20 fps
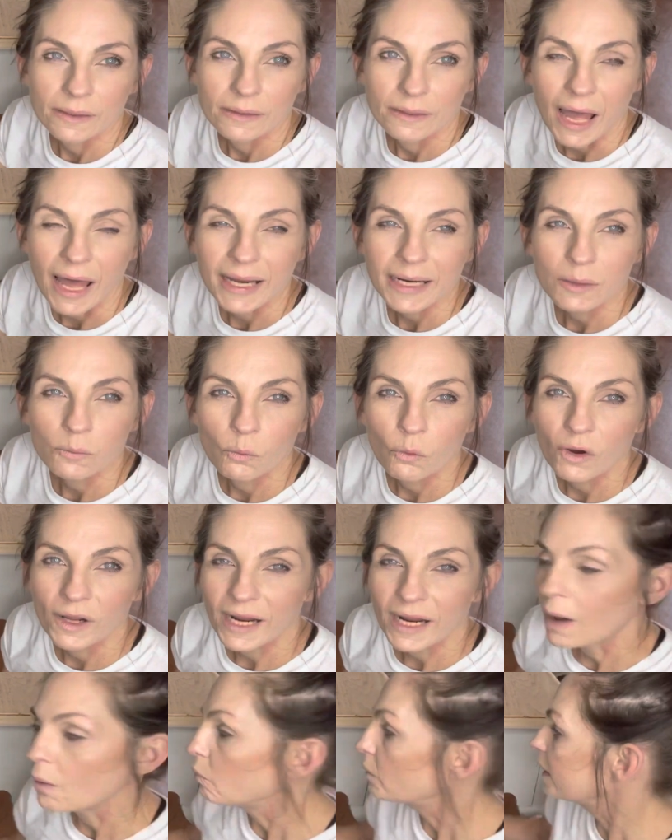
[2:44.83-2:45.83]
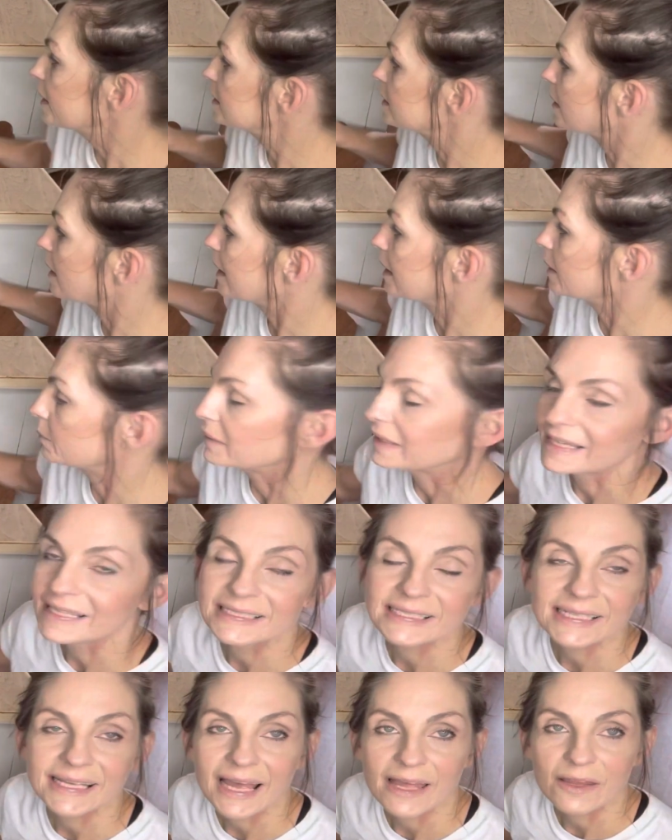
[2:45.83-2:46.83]
I wanted to kind of
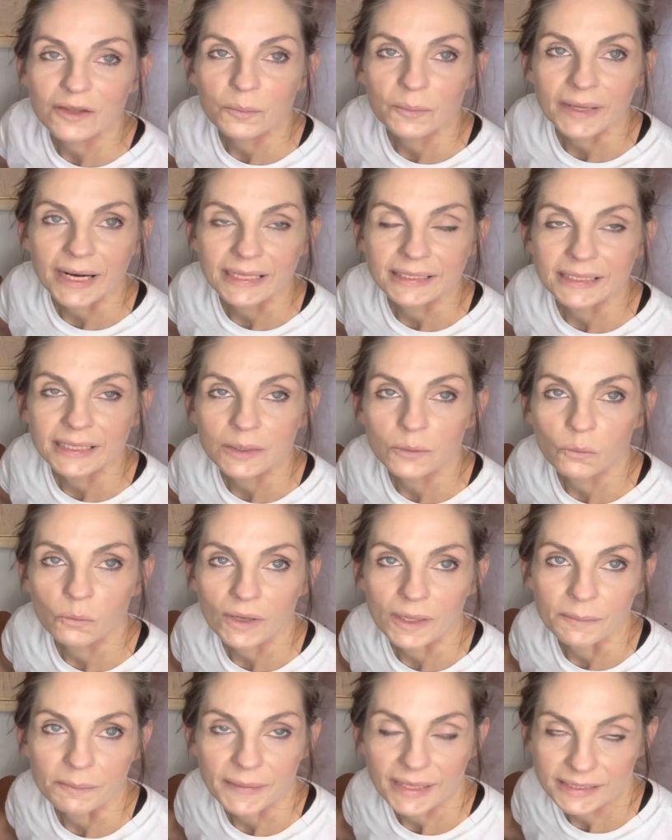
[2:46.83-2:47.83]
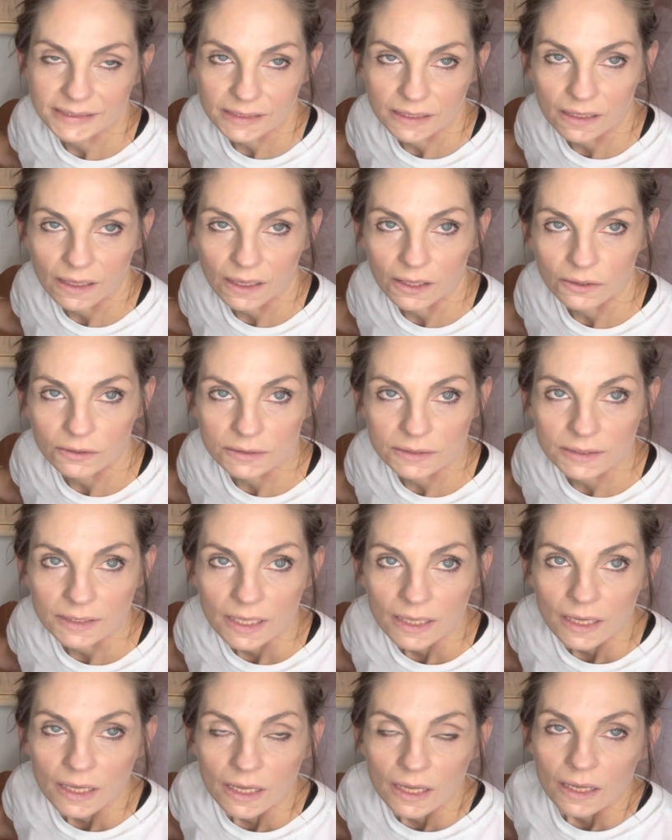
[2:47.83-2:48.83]
blend together, but I didn't want to mix the colors
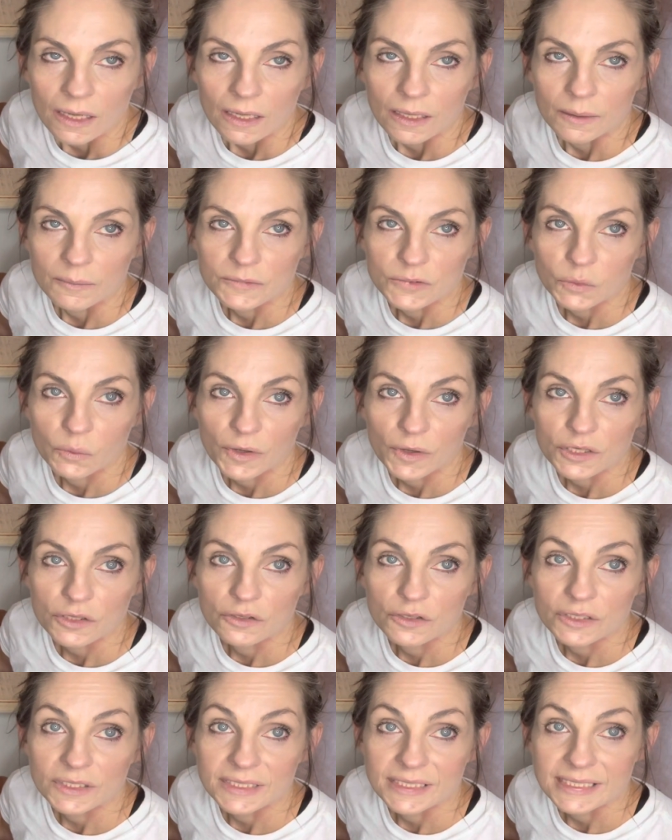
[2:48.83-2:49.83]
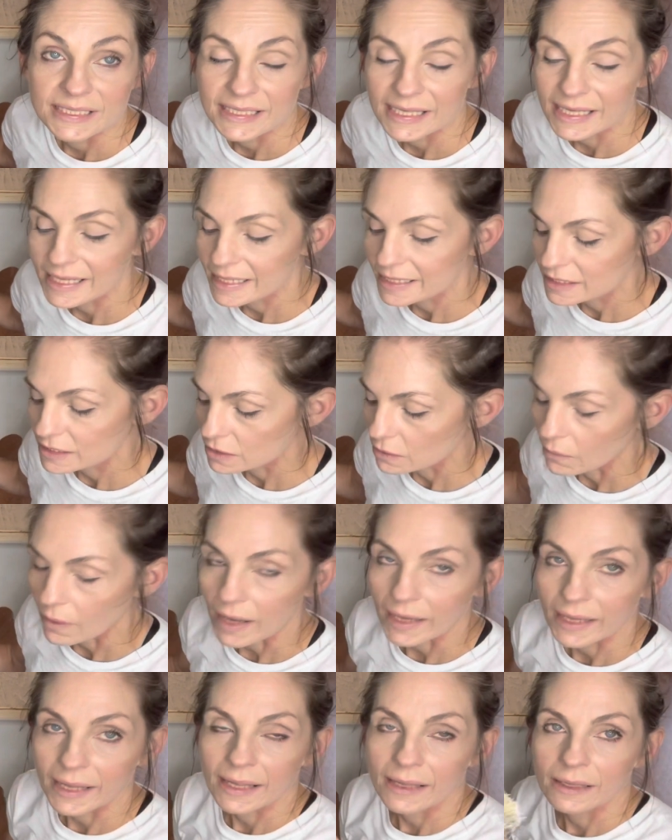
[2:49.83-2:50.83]
to where you couldn't see it.
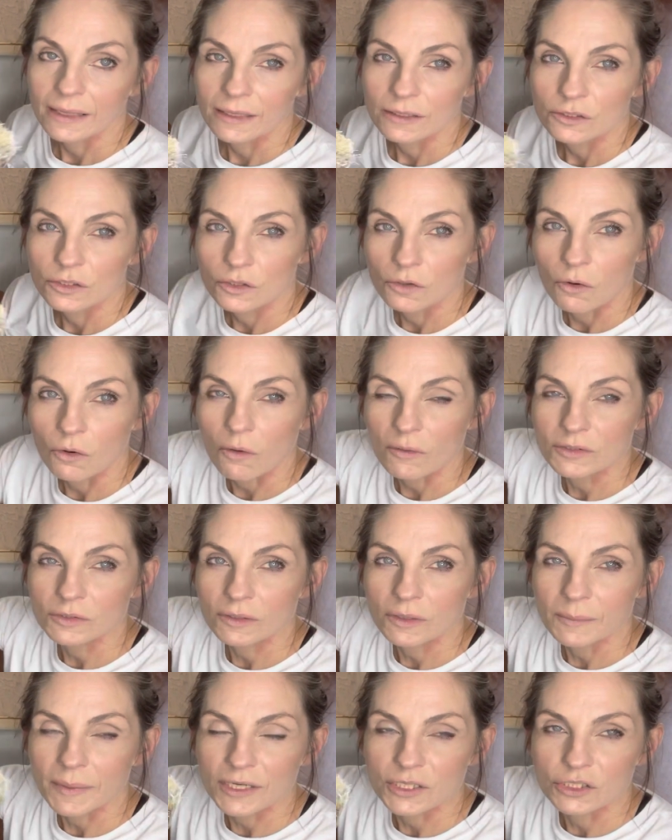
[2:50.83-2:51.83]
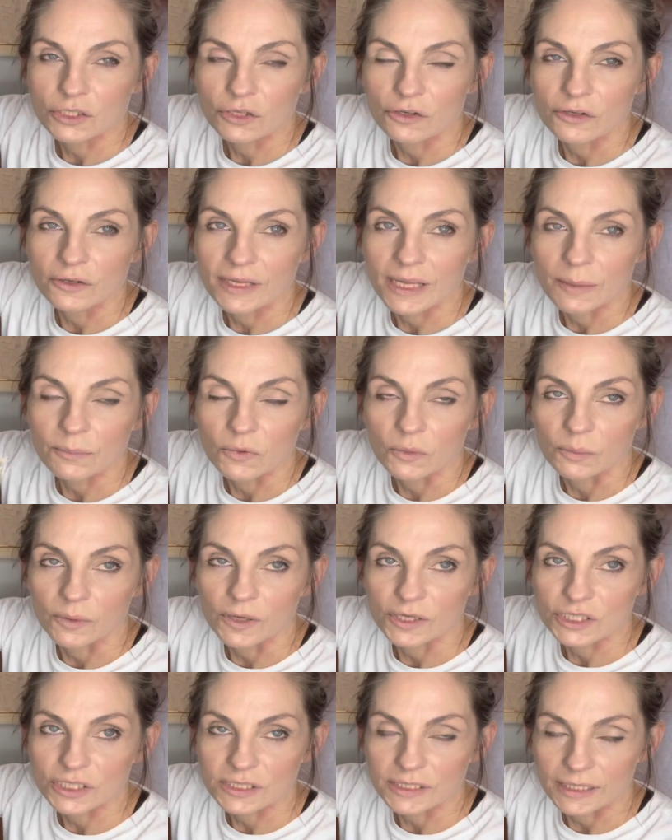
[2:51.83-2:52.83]
So you always want to make sure you keep your
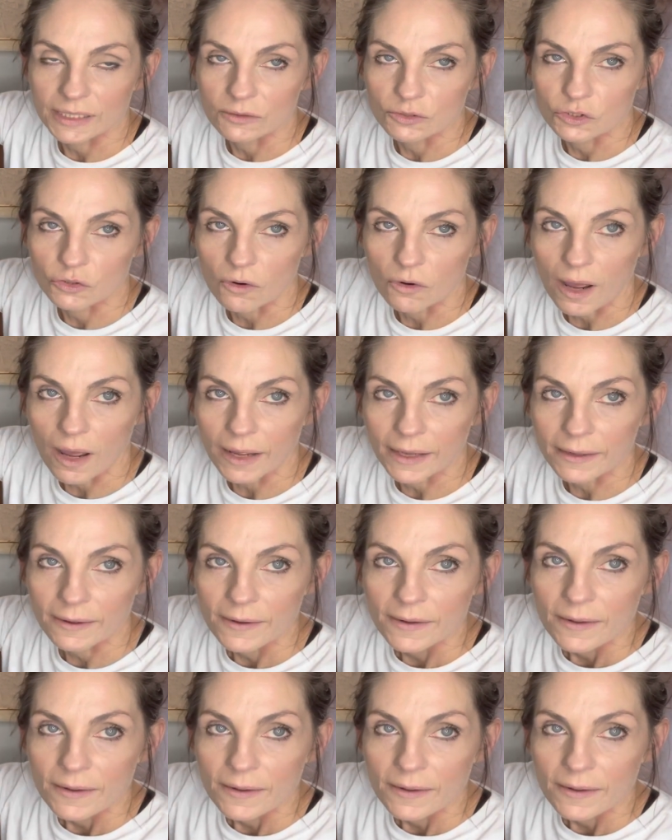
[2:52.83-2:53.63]
brushes a little dry